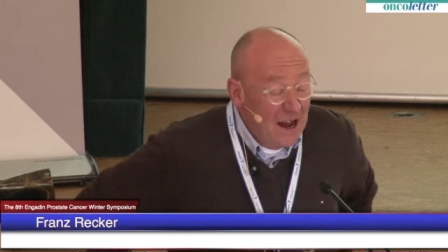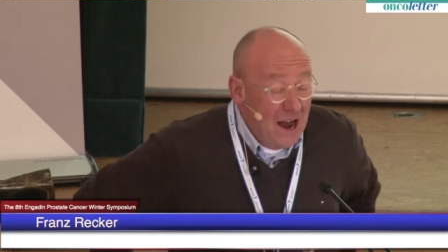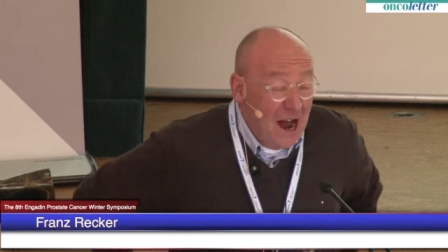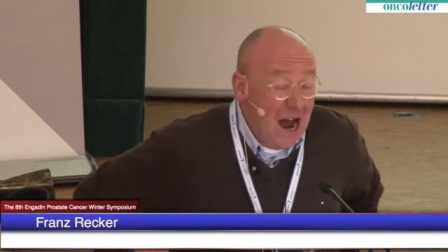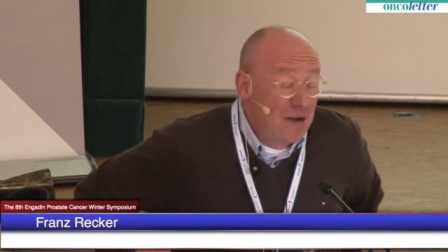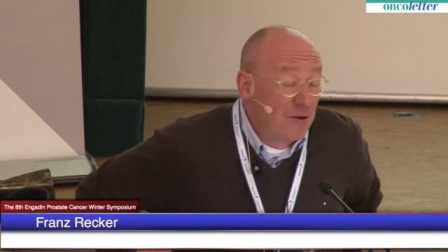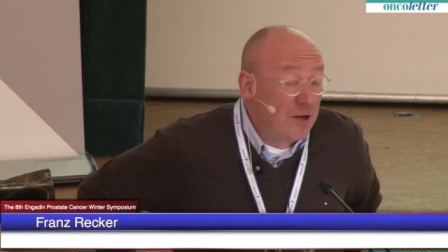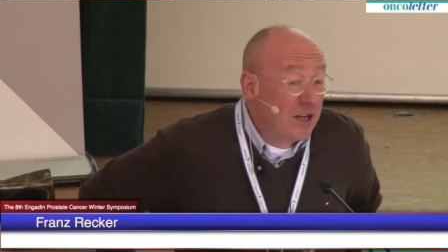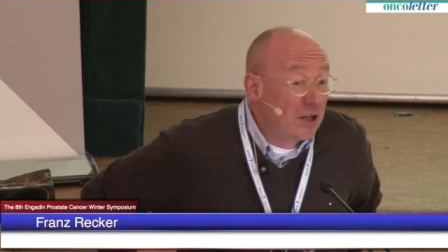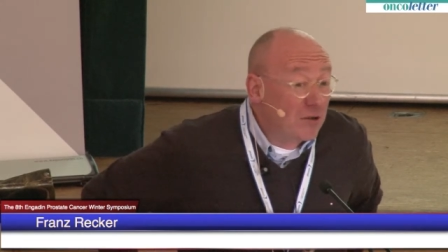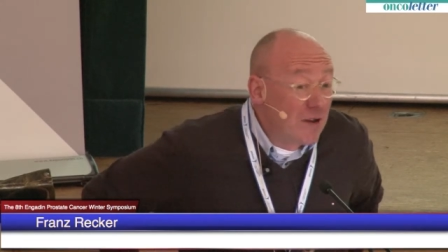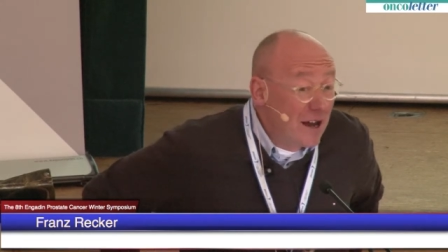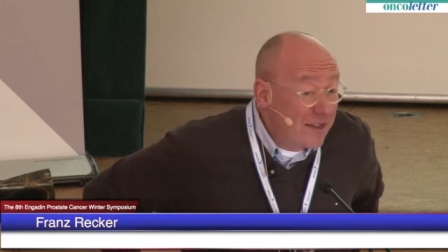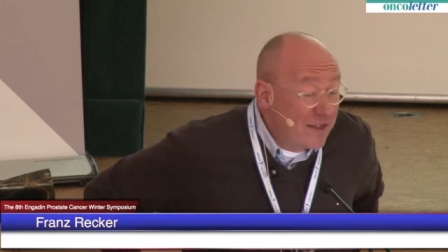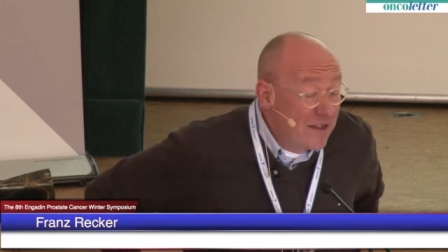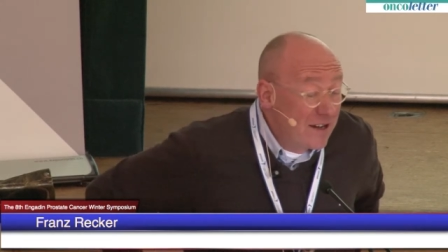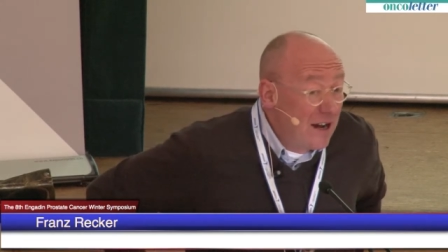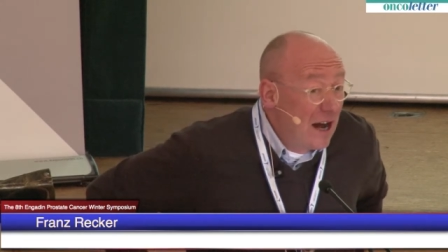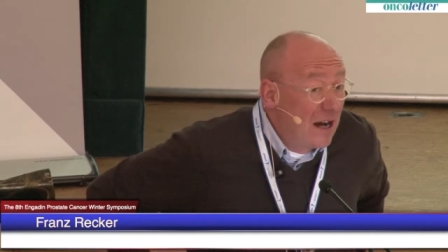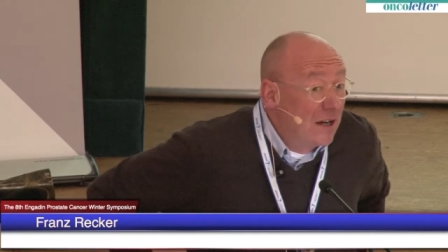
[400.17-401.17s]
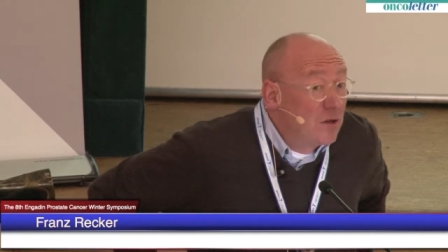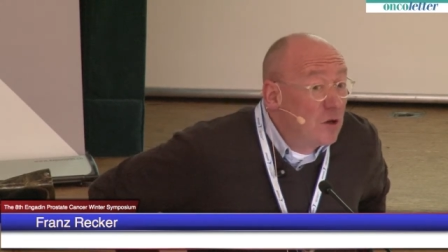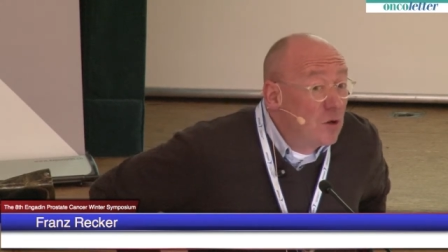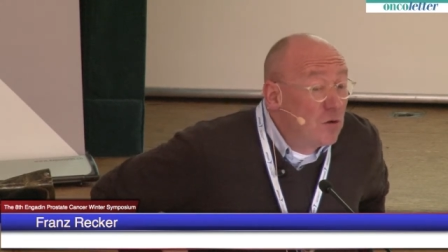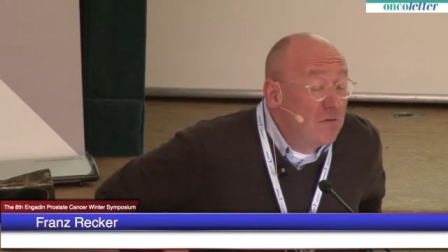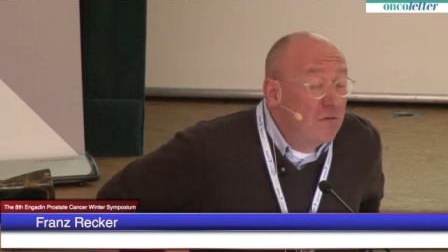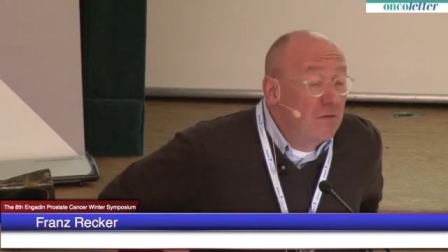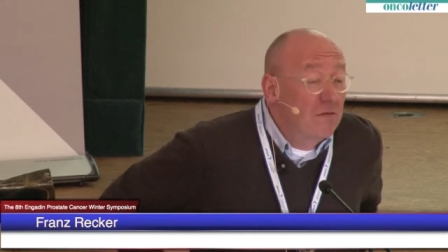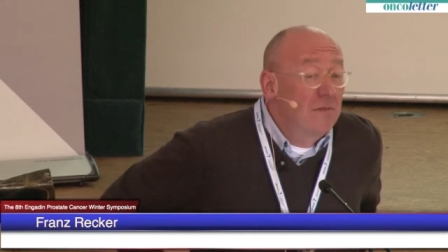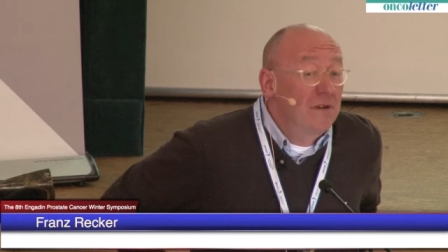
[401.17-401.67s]
I regret that
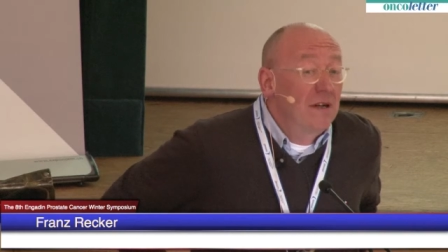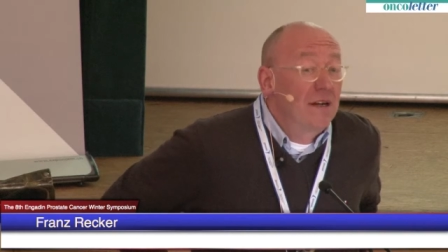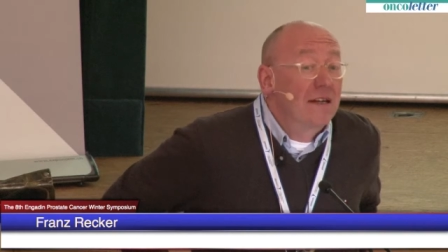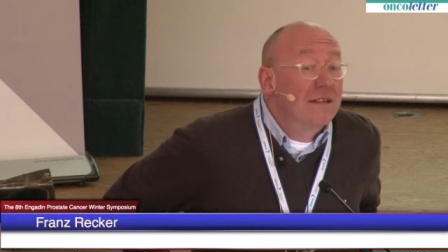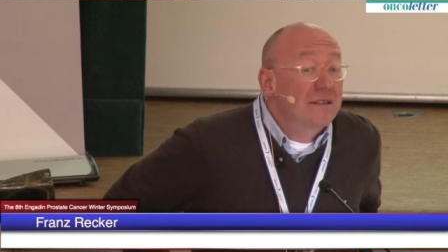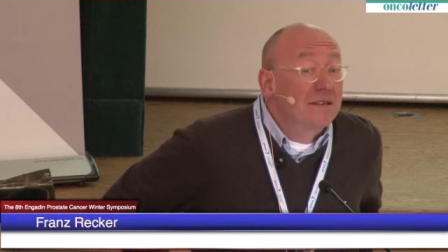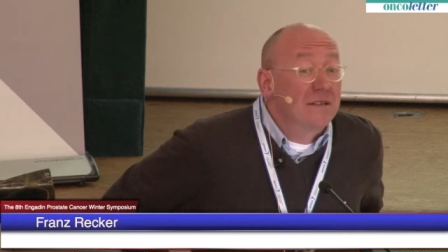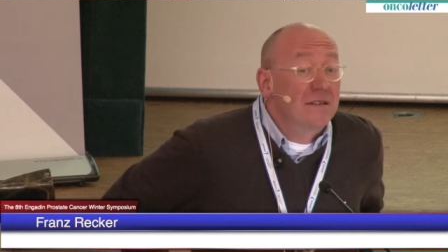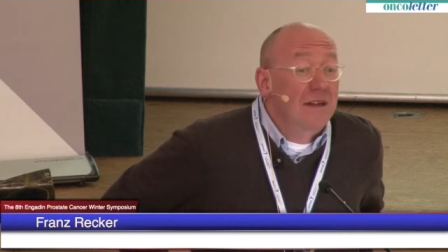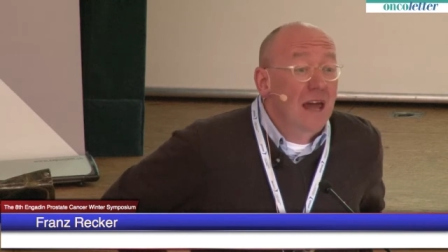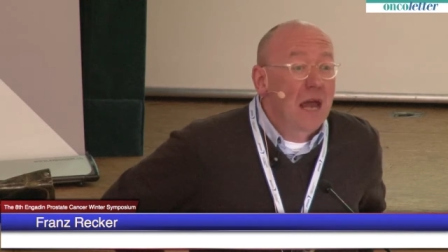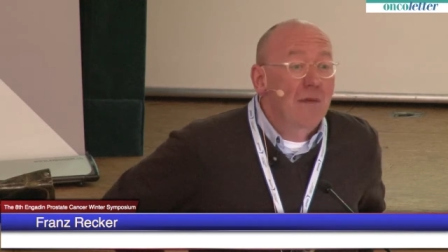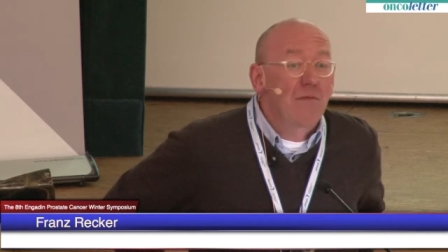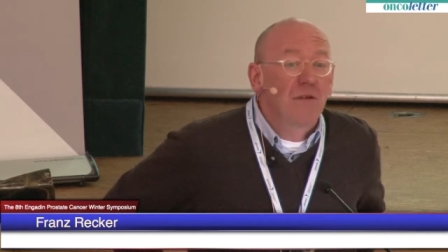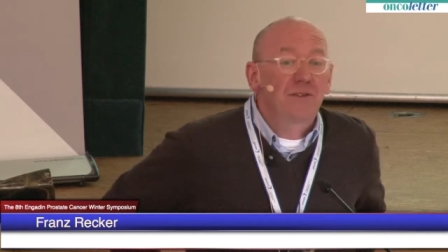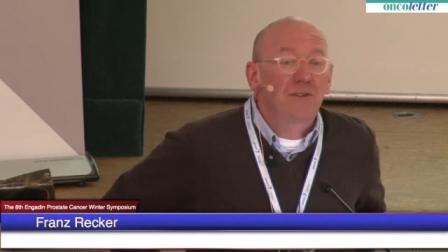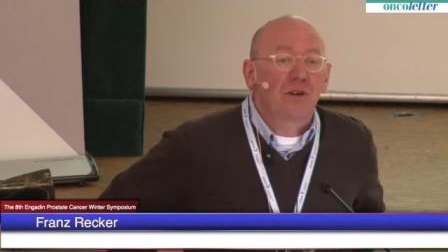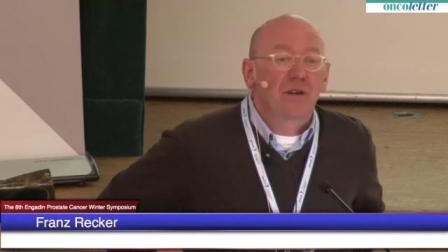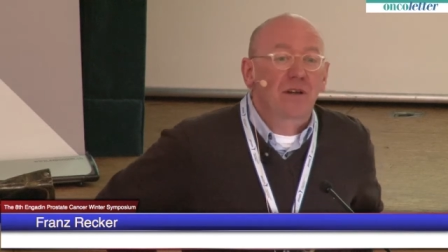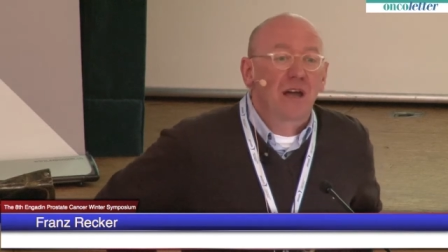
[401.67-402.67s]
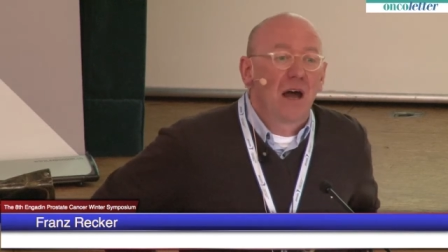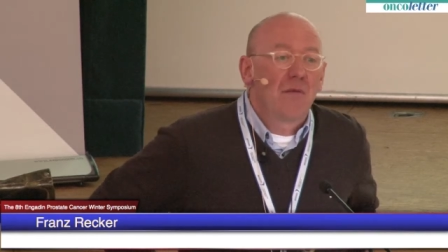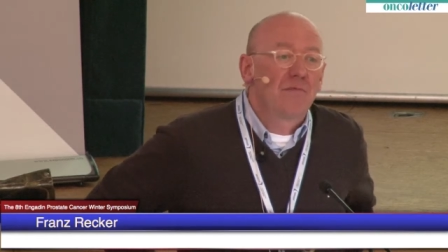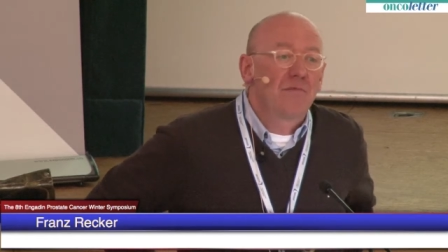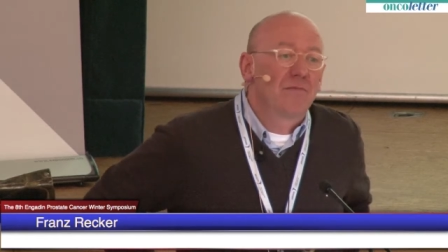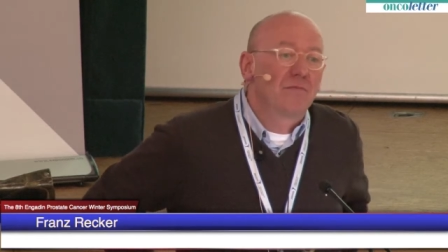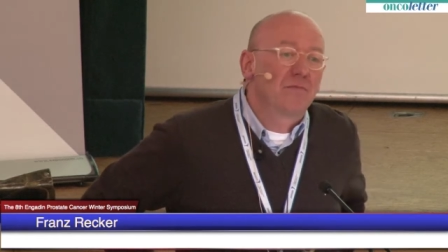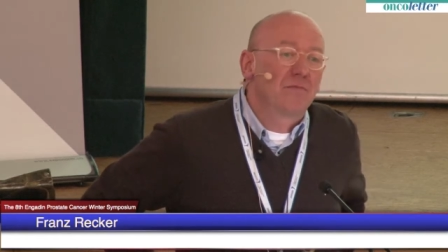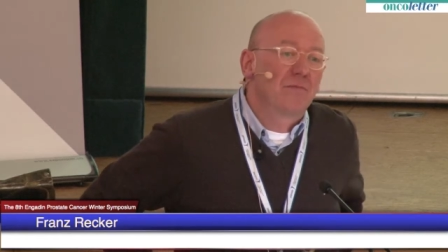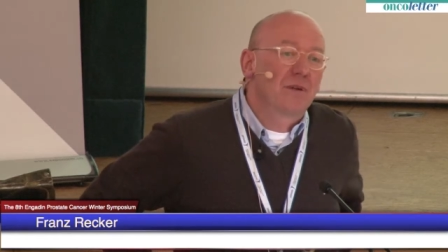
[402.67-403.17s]
Anu isn't able to
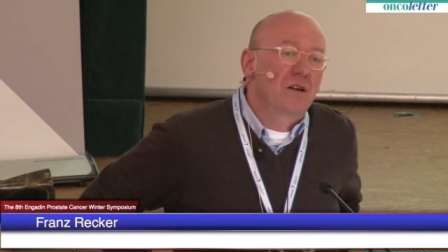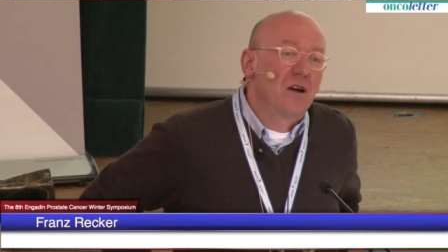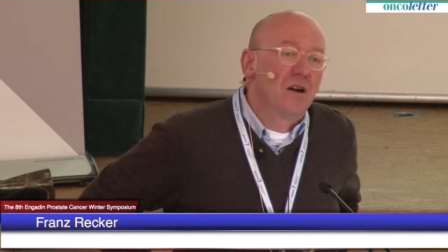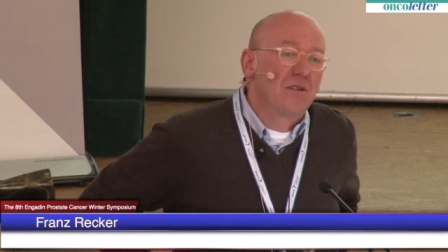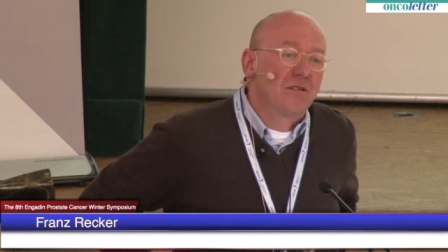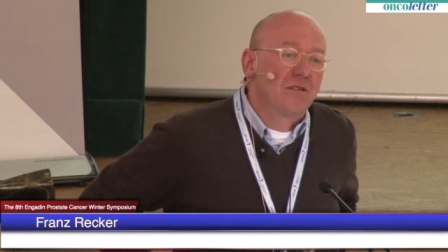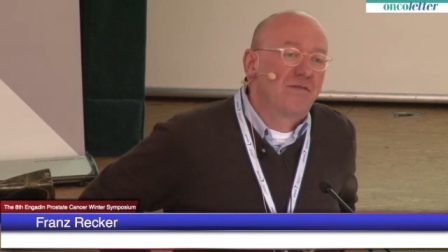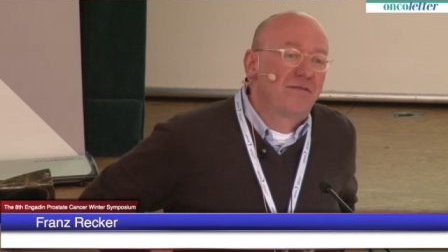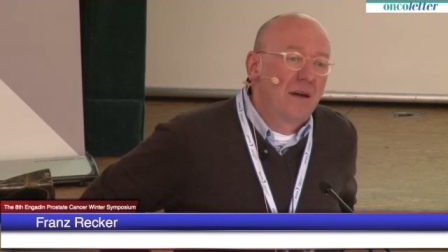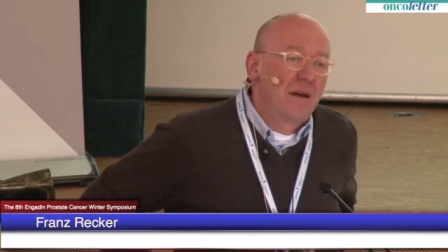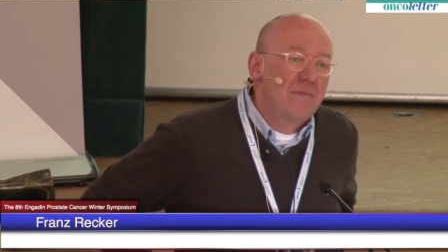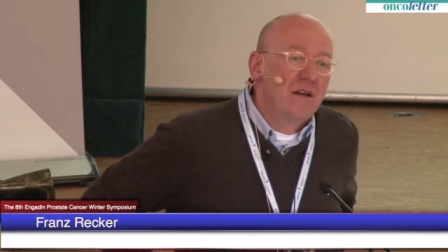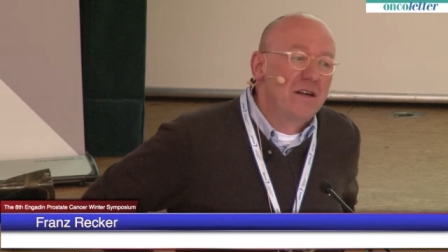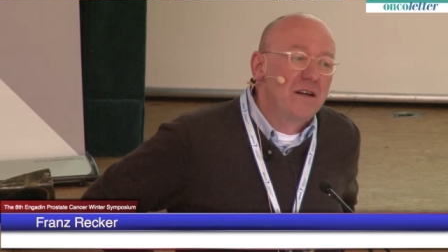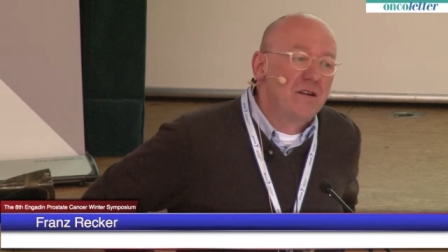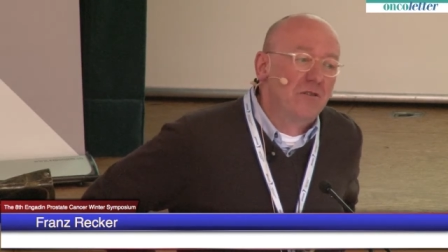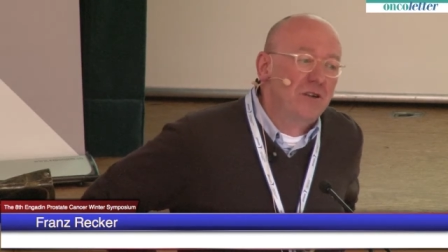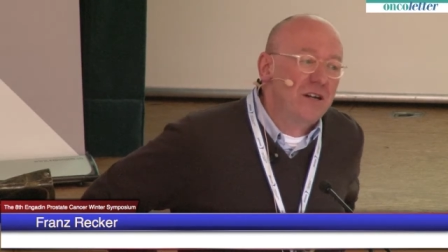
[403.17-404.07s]
come because of family